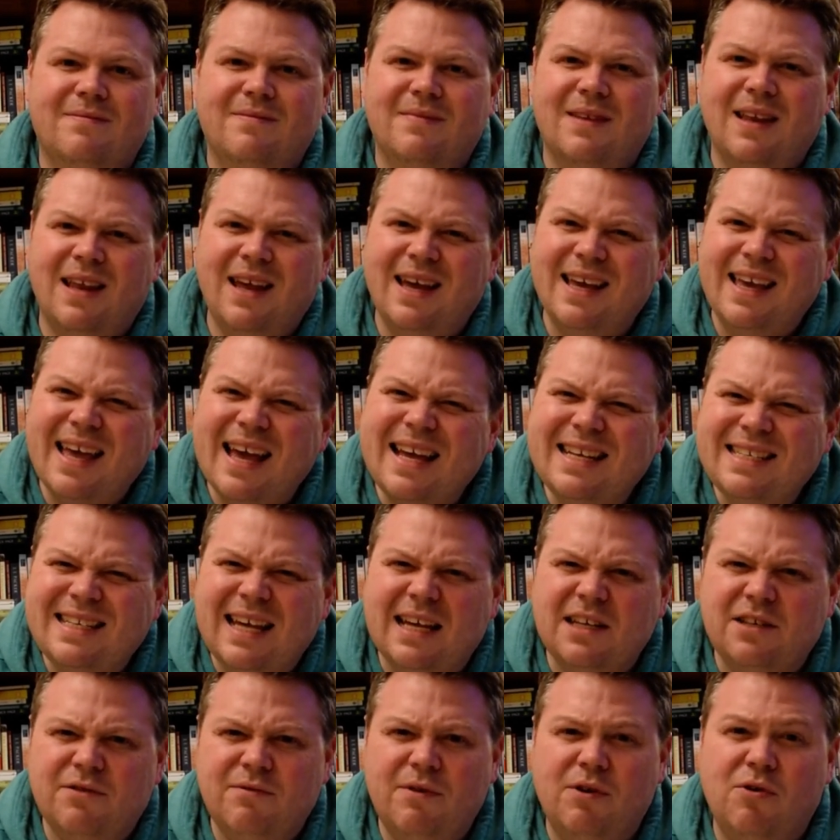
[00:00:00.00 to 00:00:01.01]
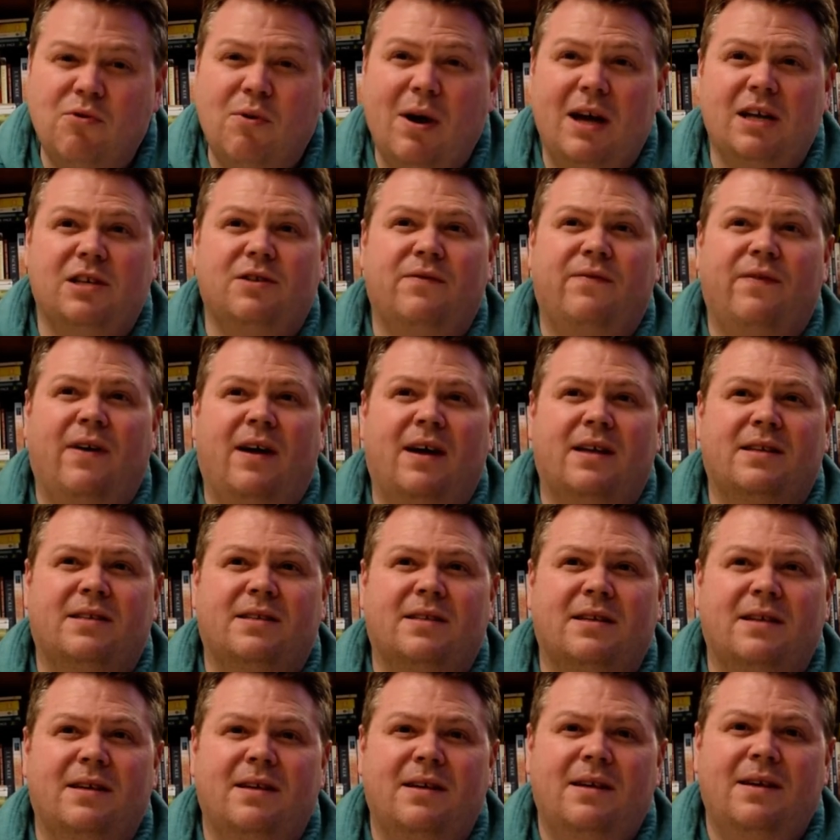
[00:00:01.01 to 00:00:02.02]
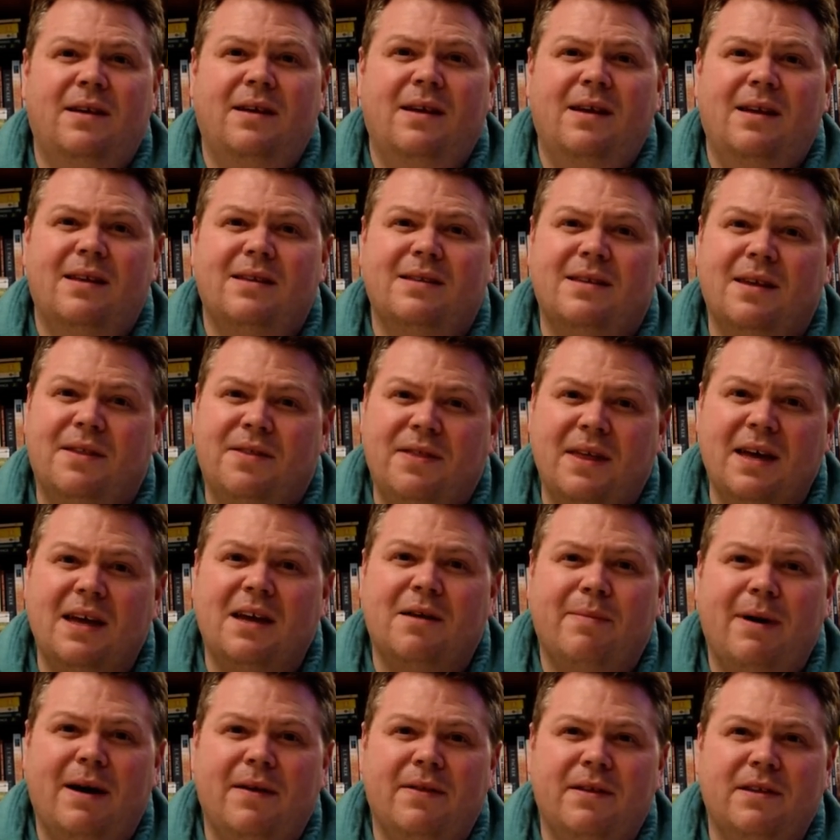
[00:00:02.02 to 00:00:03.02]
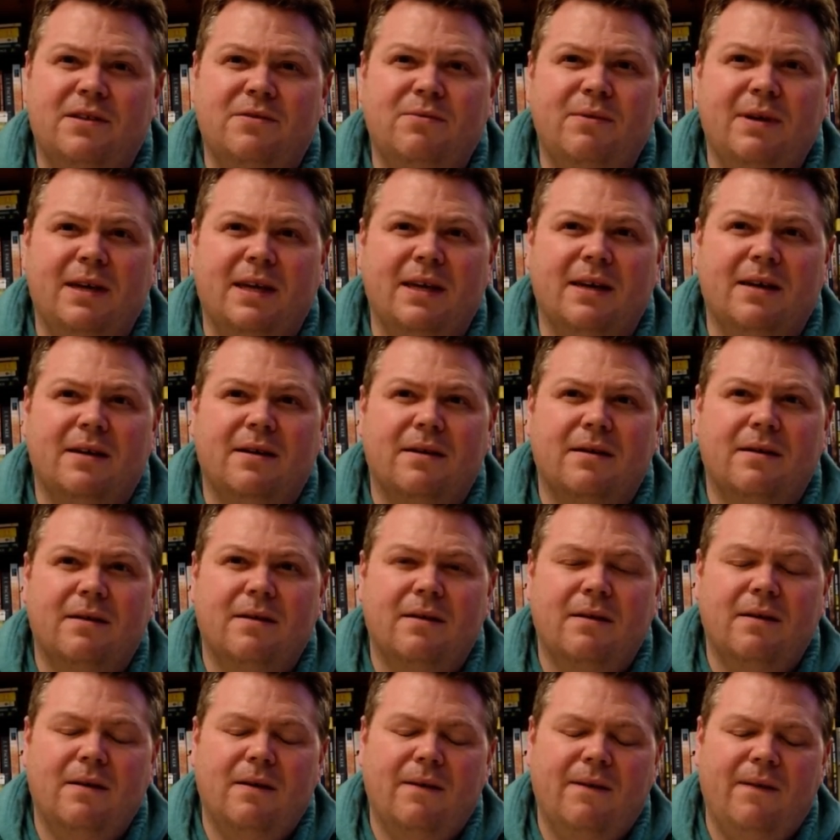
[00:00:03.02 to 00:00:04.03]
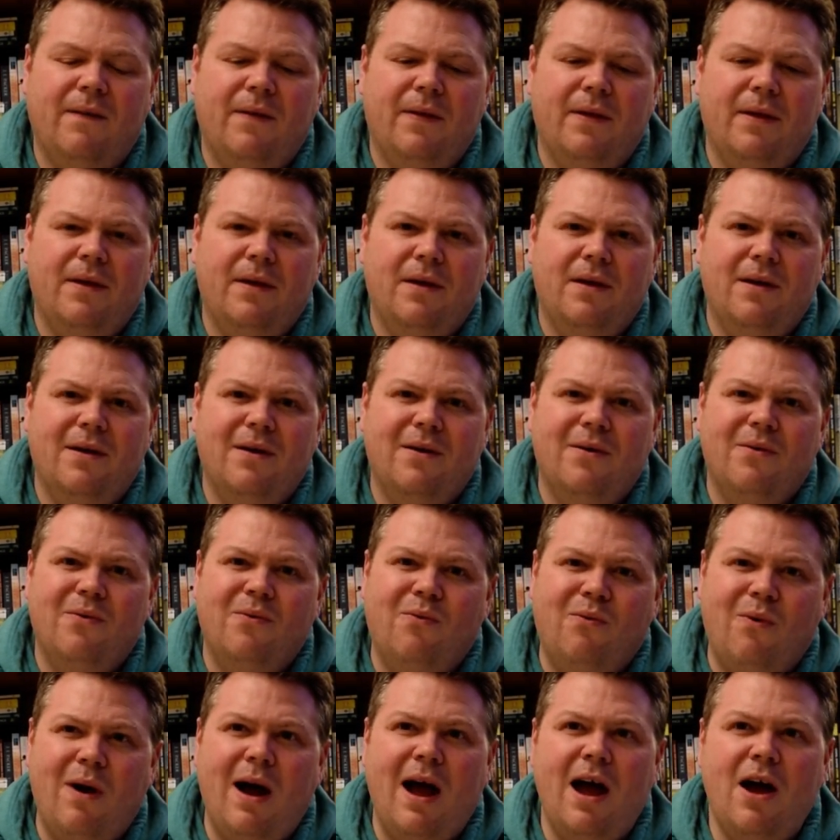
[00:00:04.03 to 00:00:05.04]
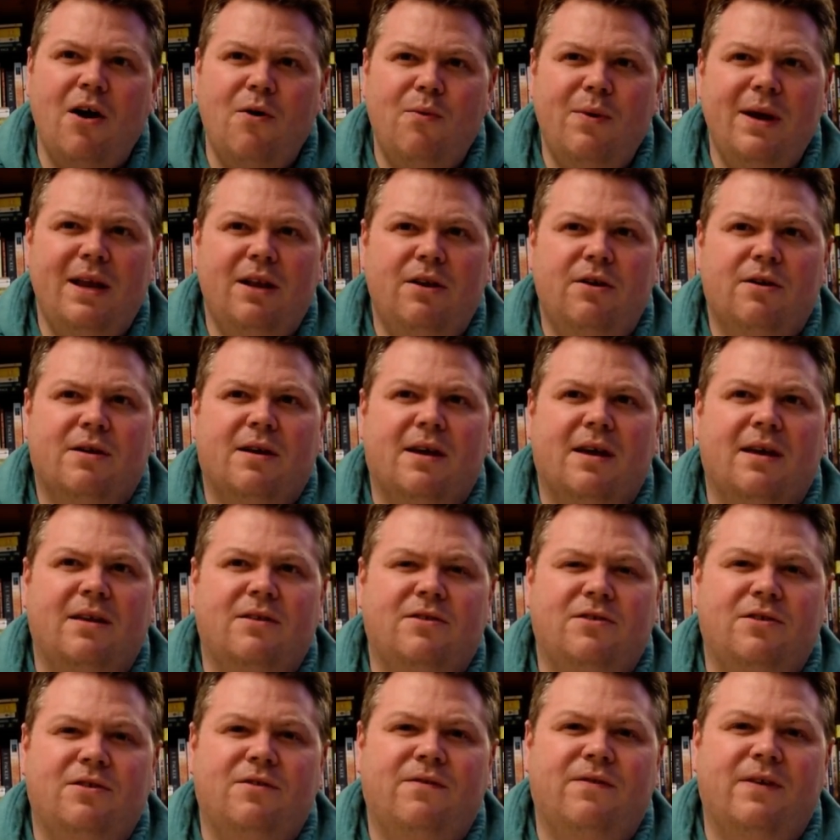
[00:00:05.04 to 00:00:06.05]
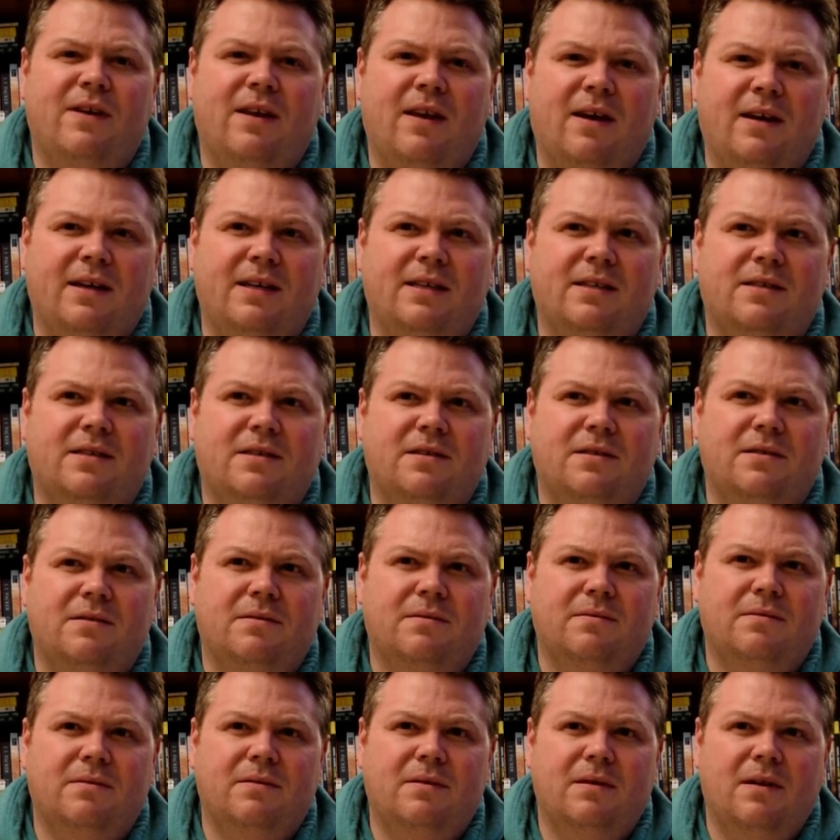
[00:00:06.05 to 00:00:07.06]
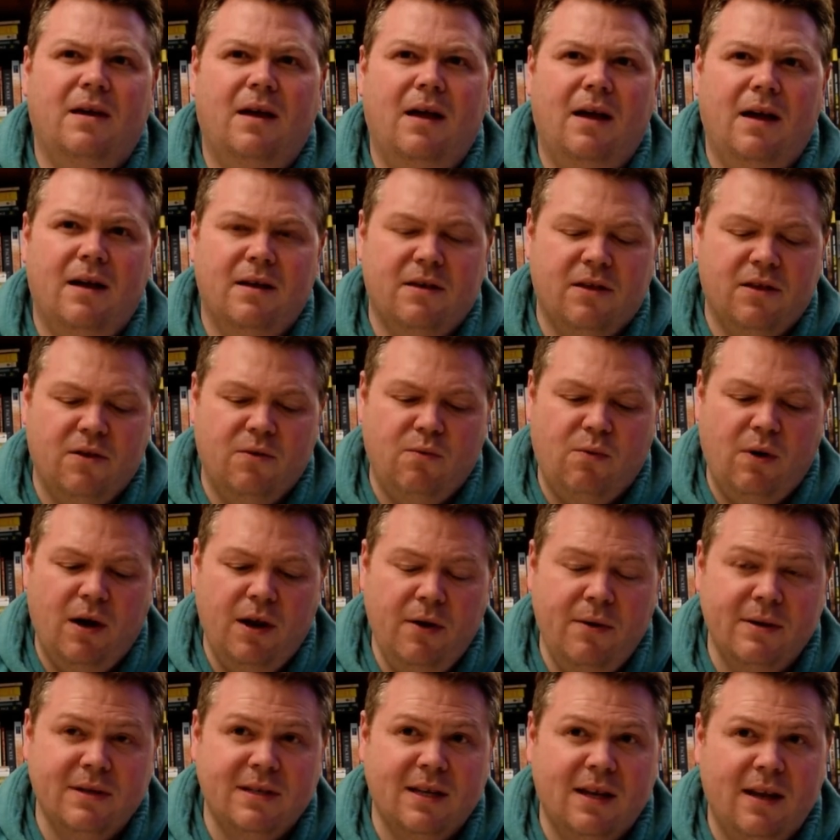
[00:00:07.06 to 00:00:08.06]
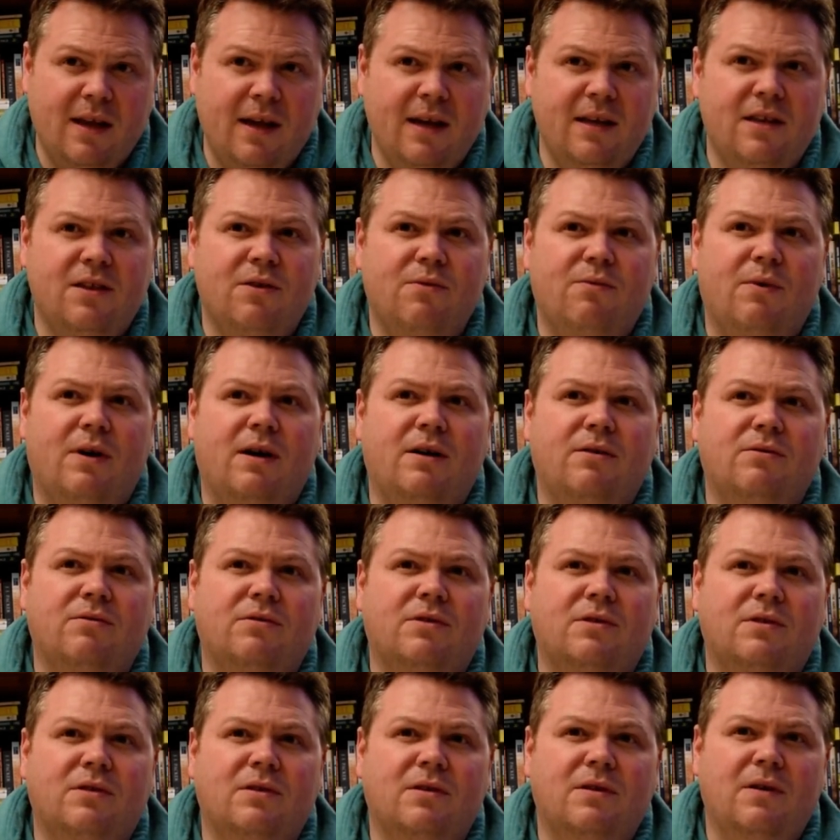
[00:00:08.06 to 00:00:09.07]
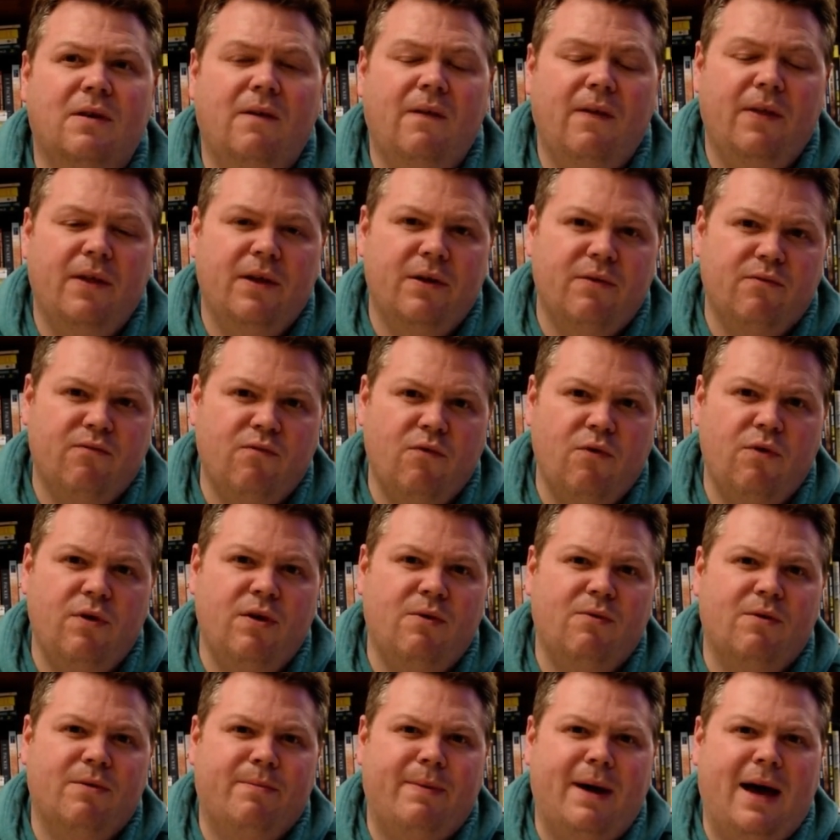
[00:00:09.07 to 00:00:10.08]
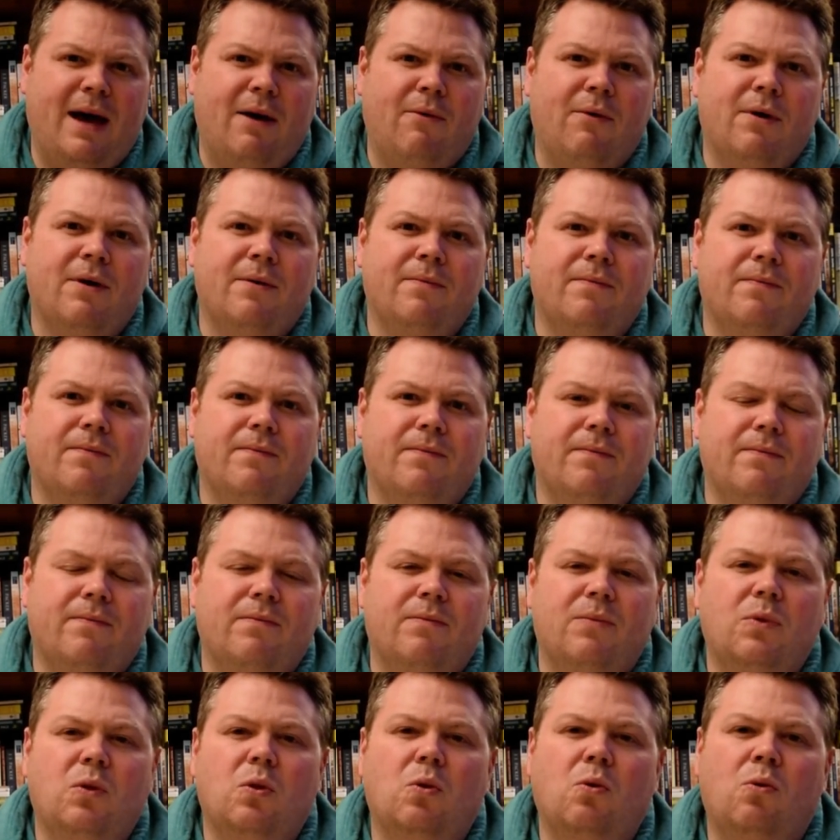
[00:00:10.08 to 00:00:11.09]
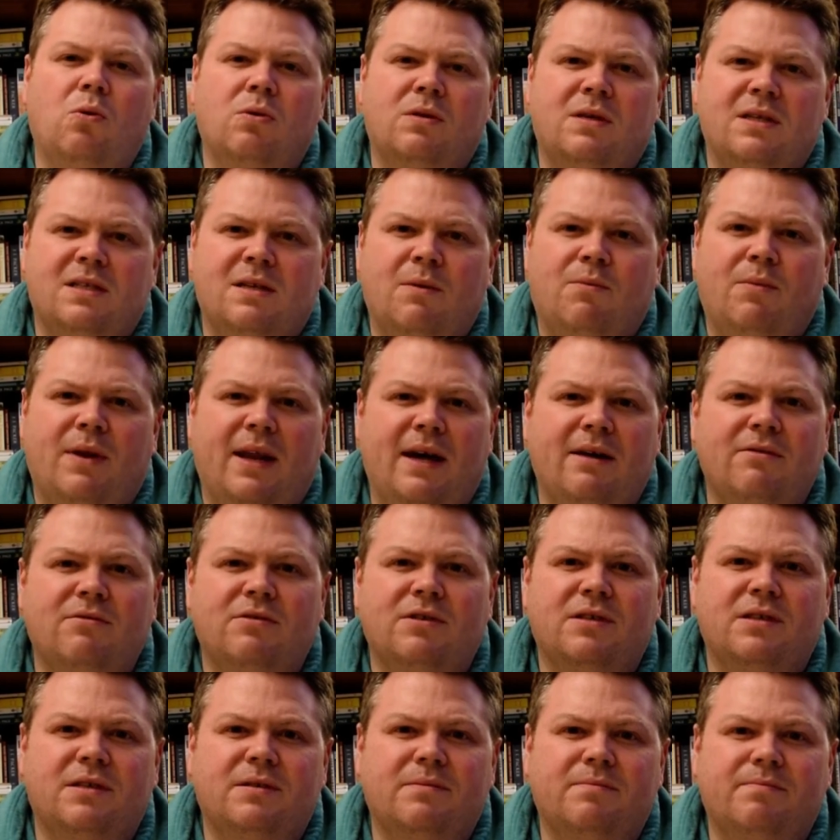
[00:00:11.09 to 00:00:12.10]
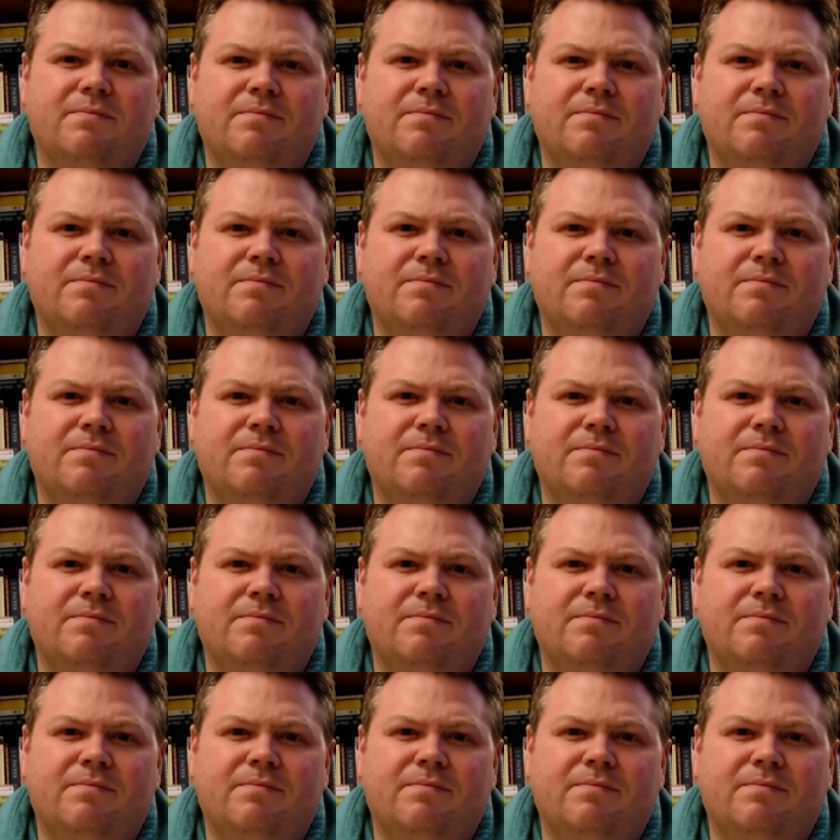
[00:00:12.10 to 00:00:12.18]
And I guess that's a real question for us to think about this week. Where are we looking to for light? To the one who is the light of the world, ruling with power, or to someone else?